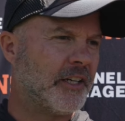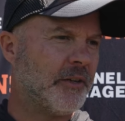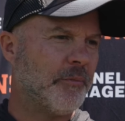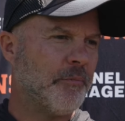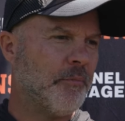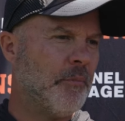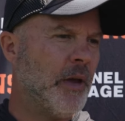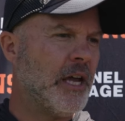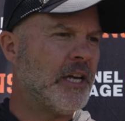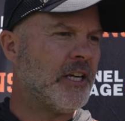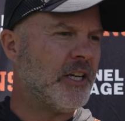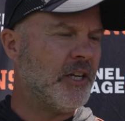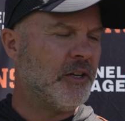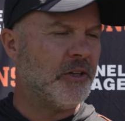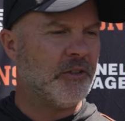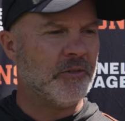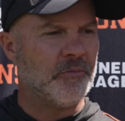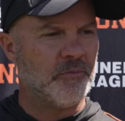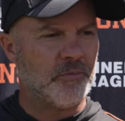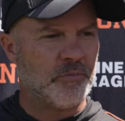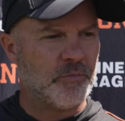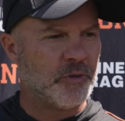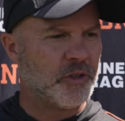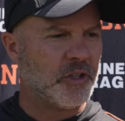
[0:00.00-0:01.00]

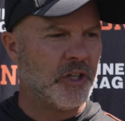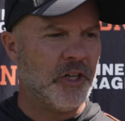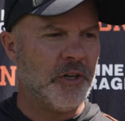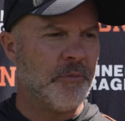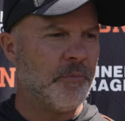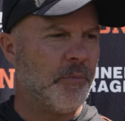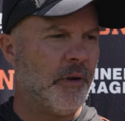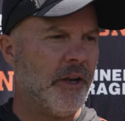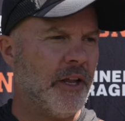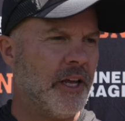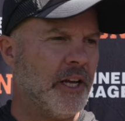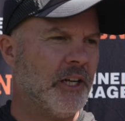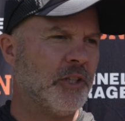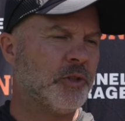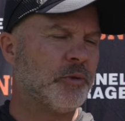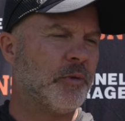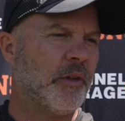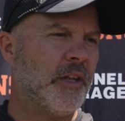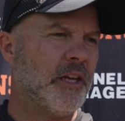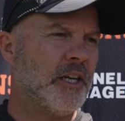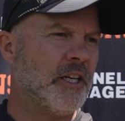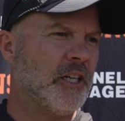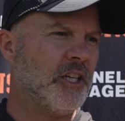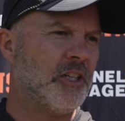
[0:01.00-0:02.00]
making certain plays when
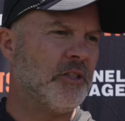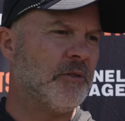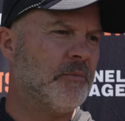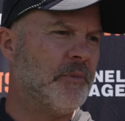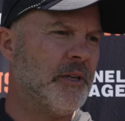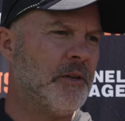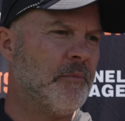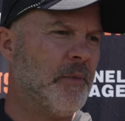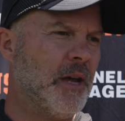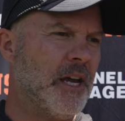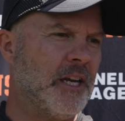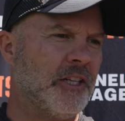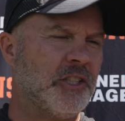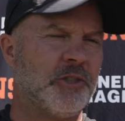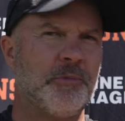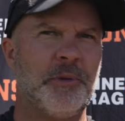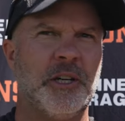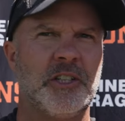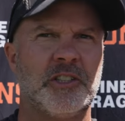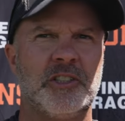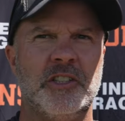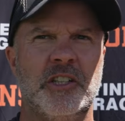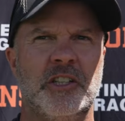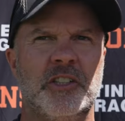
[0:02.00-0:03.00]
they need to be made,
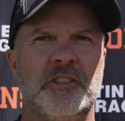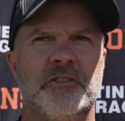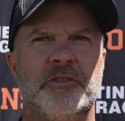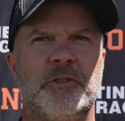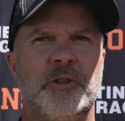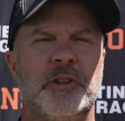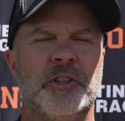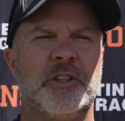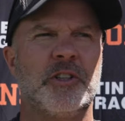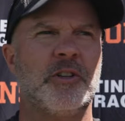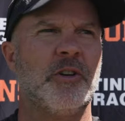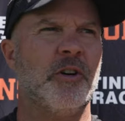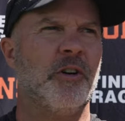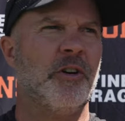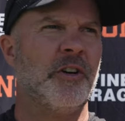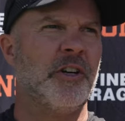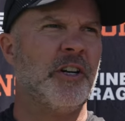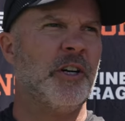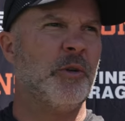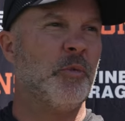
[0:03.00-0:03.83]
especially in the fourth quarter.